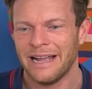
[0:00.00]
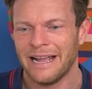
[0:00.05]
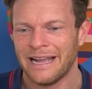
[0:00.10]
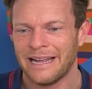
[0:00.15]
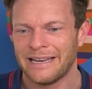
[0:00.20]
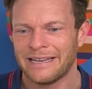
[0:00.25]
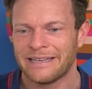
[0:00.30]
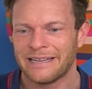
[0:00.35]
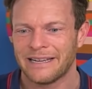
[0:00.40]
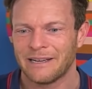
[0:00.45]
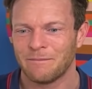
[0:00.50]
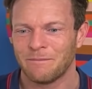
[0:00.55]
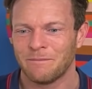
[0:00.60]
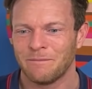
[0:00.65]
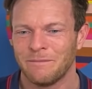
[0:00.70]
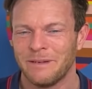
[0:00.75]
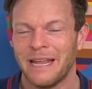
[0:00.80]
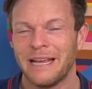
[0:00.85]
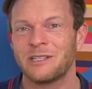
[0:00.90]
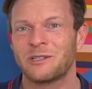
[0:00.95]

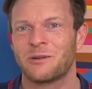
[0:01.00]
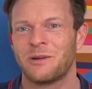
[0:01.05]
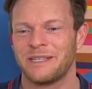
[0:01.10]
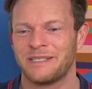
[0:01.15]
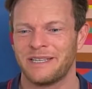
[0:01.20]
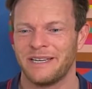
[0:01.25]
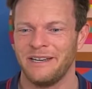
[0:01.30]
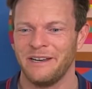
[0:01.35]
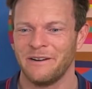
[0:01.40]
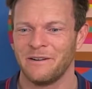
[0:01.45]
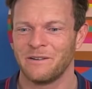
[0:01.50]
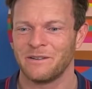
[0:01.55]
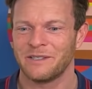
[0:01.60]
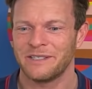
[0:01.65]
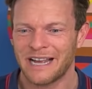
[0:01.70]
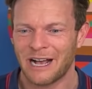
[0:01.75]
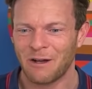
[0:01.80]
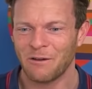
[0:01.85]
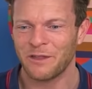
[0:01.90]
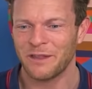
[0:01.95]
And next question here,
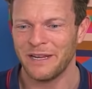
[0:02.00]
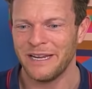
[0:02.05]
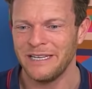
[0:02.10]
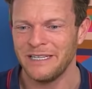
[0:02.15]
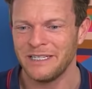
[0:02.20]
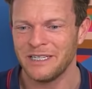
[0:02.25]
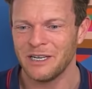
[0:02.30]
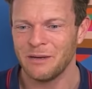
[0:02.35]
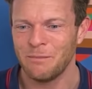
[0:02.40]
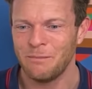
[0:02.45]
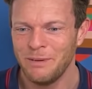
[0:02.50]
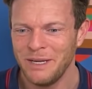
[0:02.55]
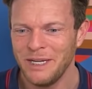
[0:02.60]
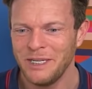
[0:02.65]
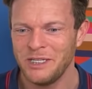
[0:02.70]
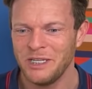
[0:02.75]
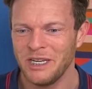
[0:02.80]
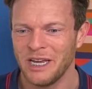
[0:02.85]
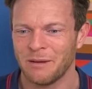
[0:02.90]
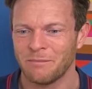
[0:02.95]
South Indian
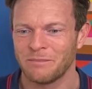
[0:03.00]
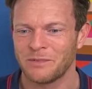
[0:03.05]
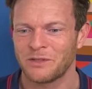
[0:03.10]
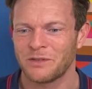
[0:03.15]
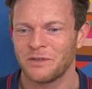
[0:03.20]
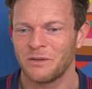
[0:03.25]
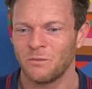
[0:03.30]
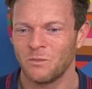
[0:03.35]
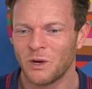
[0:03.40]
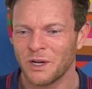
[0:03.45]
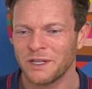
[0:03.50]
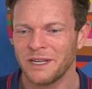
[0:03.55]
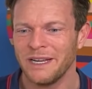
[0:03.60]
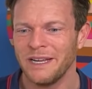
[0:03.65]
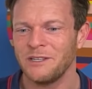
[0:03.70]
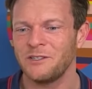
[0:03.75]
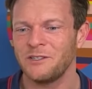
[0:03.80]
BGMs, what